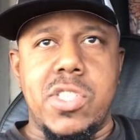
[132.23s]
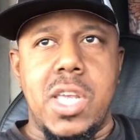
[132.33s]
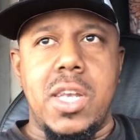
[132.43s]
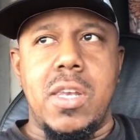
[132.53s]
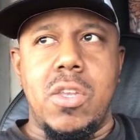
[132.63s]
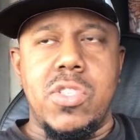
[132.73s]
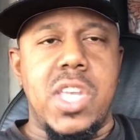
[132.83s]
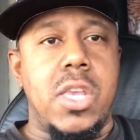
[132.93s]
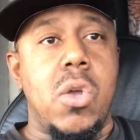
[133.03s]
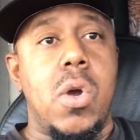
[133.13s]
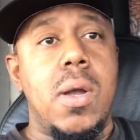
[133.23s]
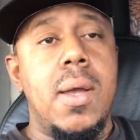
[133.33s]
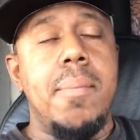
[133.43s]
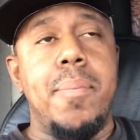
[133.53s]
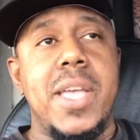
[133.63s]
You send your
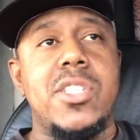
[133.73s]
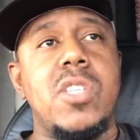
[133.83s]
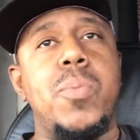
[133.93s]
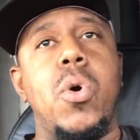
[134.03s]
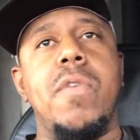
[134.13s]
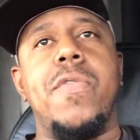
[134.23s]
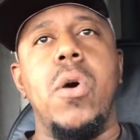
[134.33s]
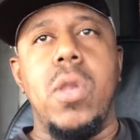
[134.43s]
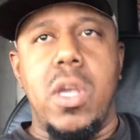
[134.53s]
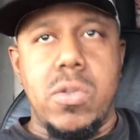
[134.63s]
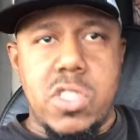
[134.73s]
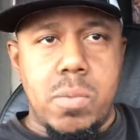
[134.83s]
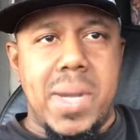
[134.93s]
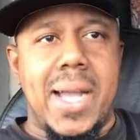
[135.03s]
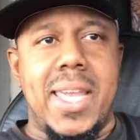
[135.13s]
business portfolio
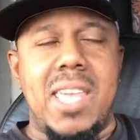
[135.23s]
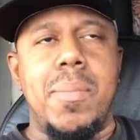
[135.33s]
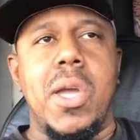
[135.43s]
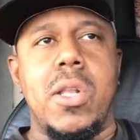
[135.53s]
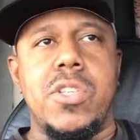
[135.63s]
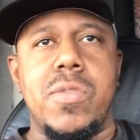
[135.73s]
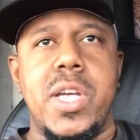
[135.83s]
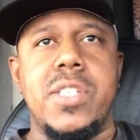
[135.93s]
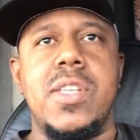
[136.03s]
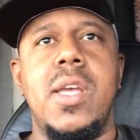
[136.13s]
to my email address.